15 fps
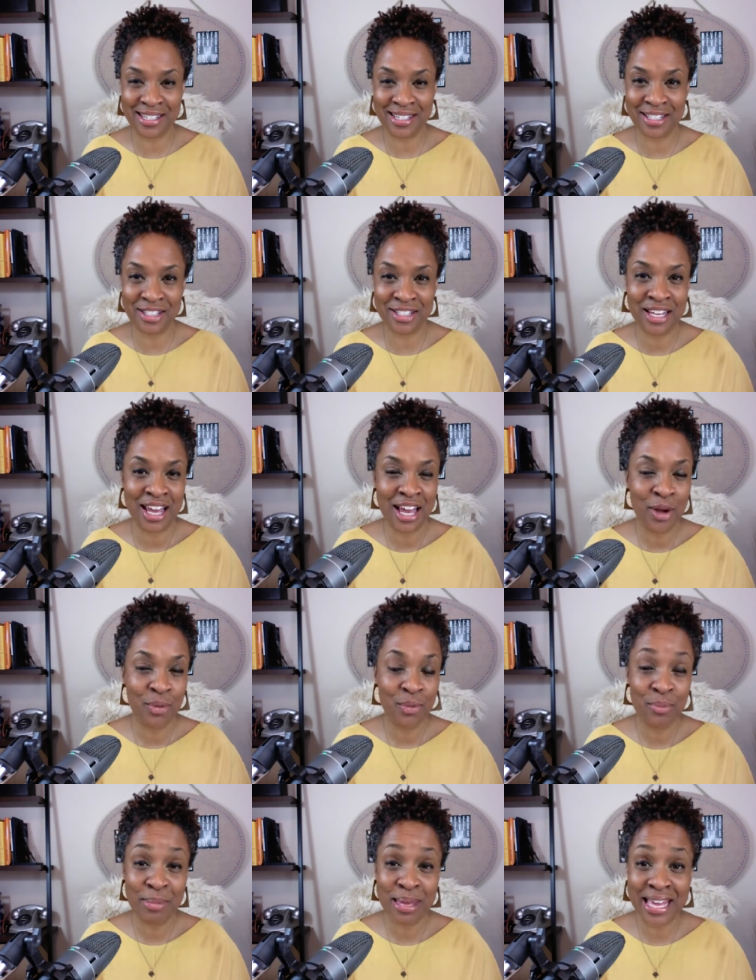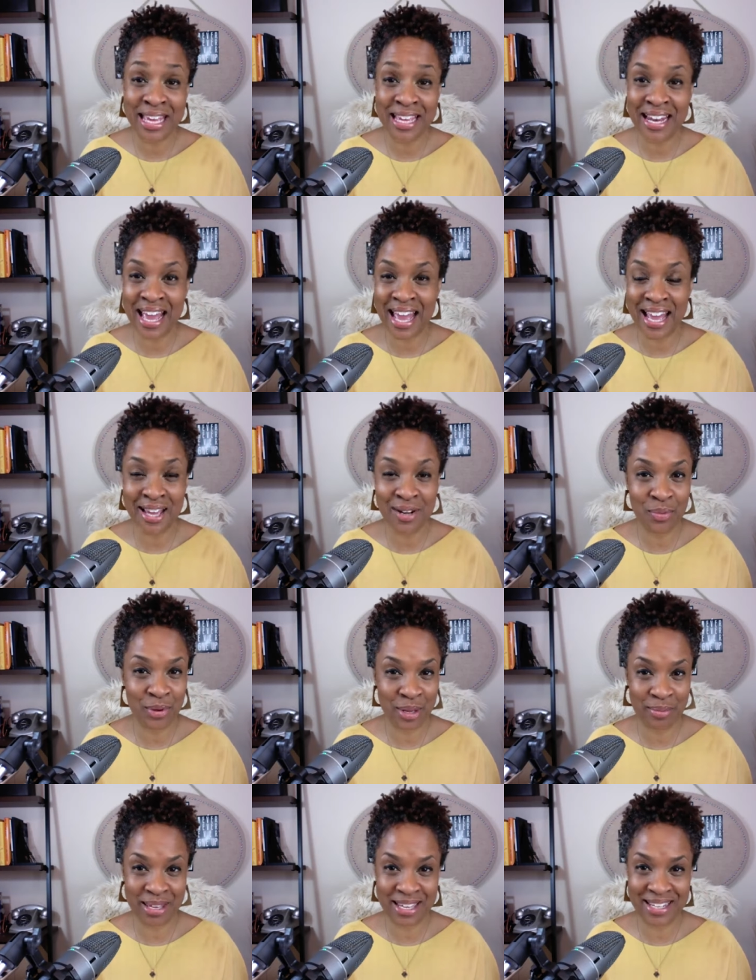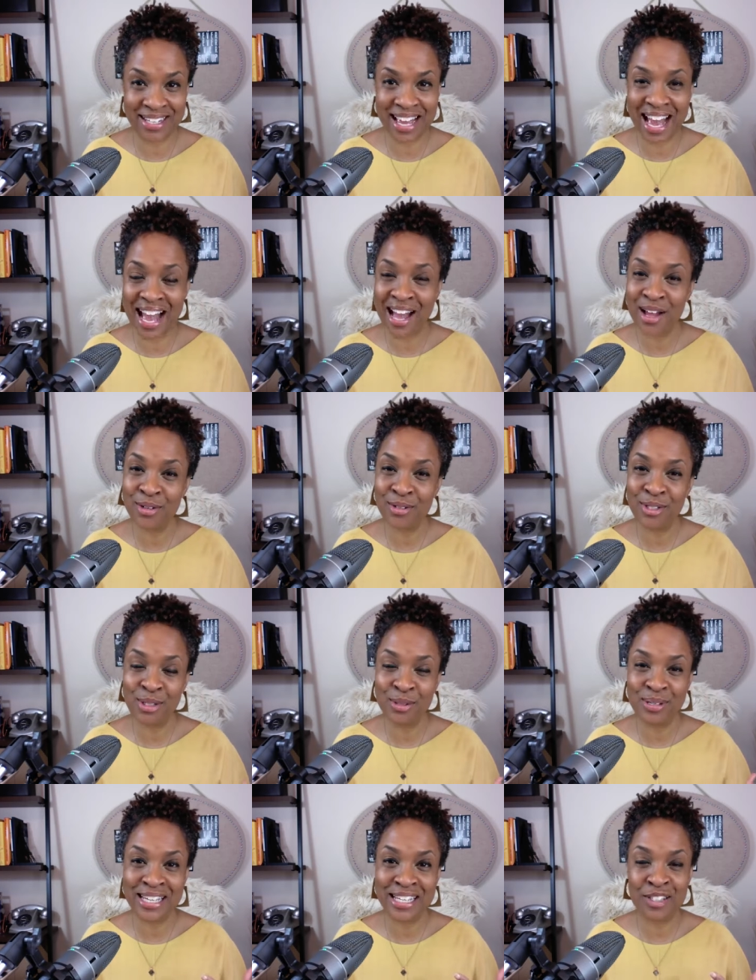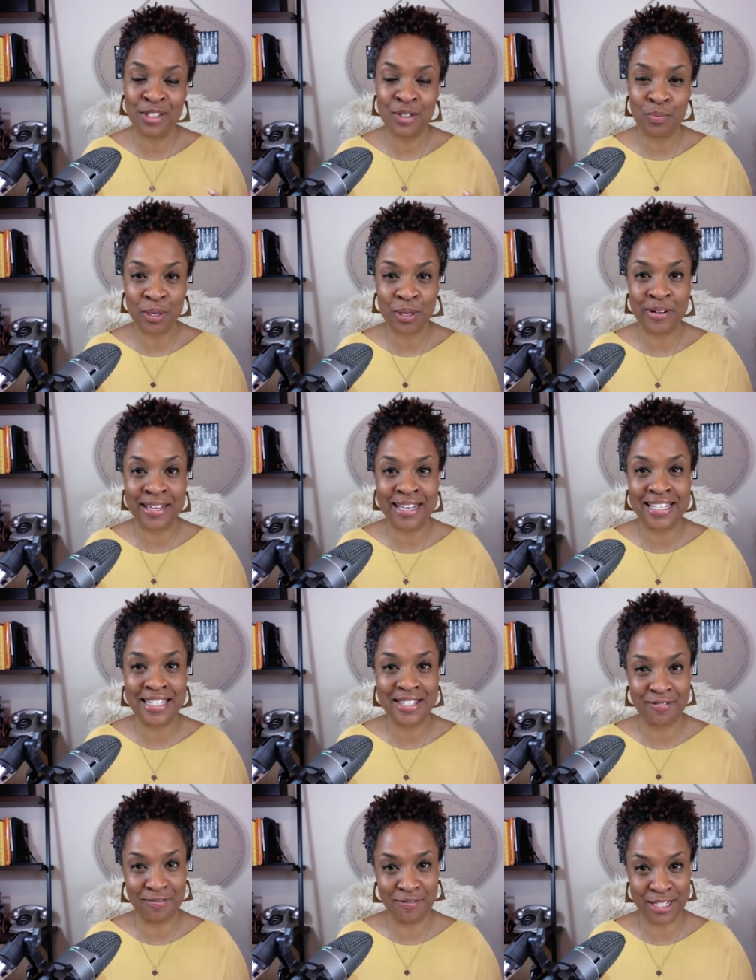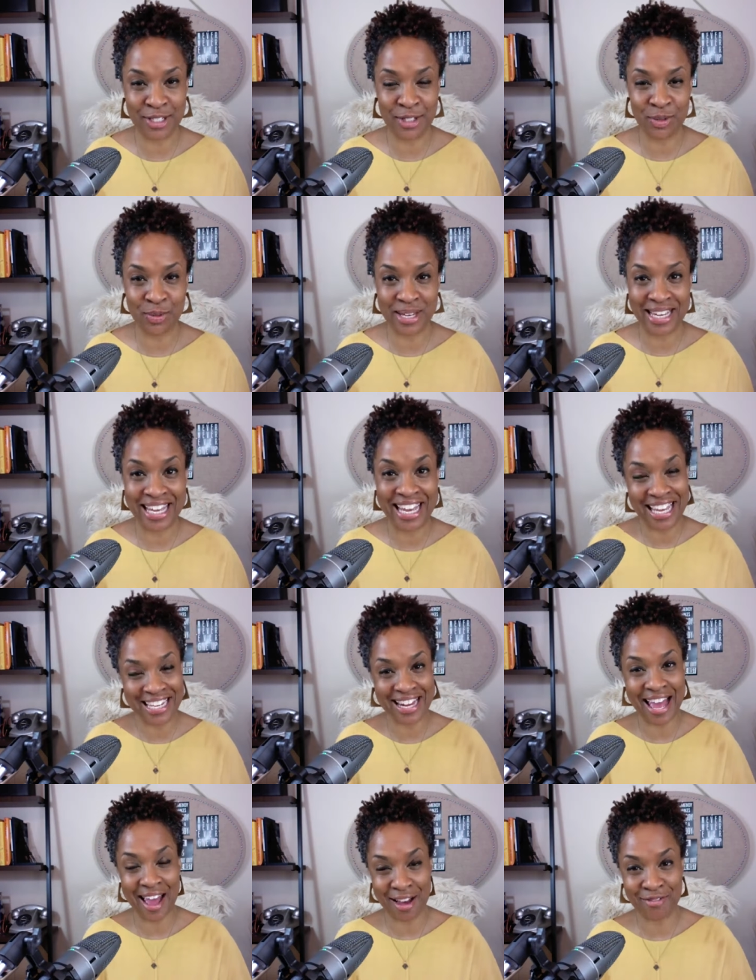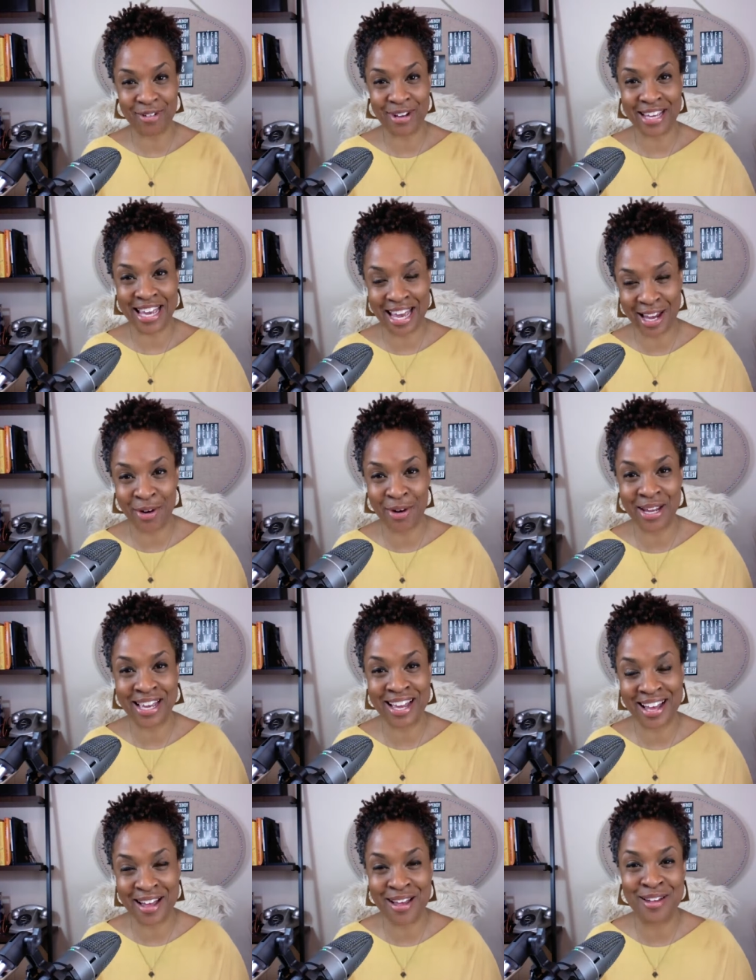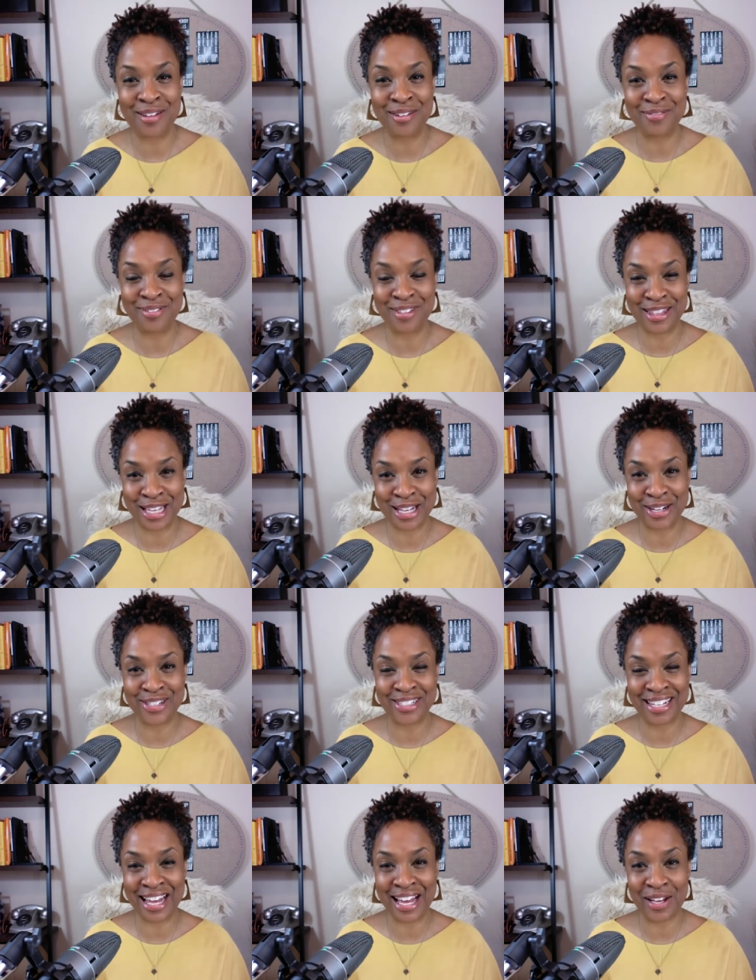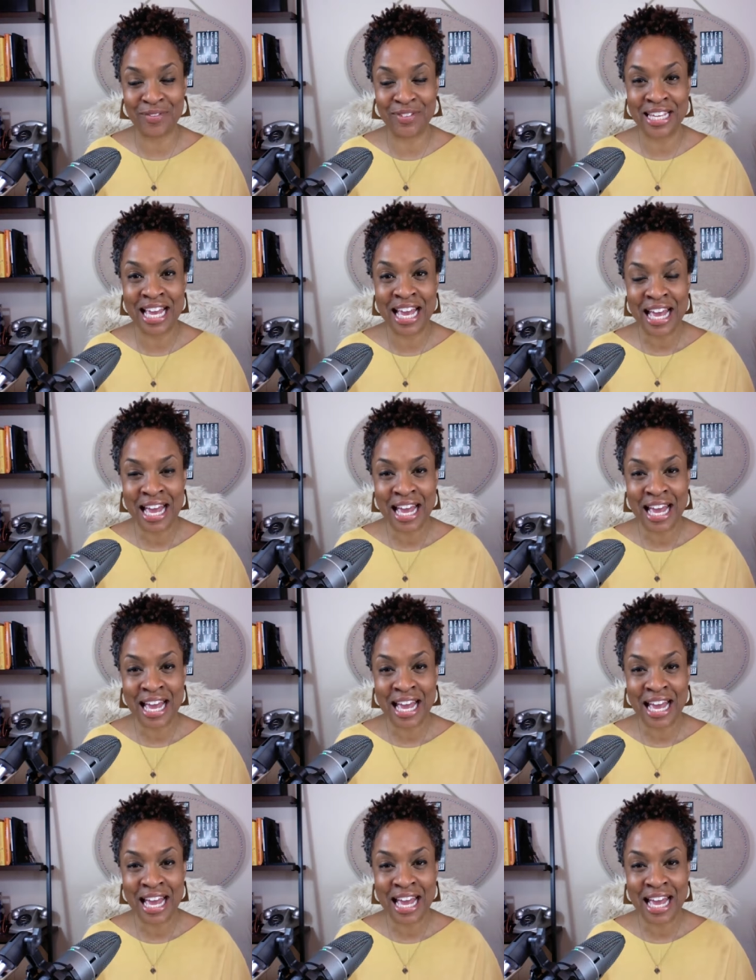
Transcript: teach men and women how to experience victory in every area of their lives.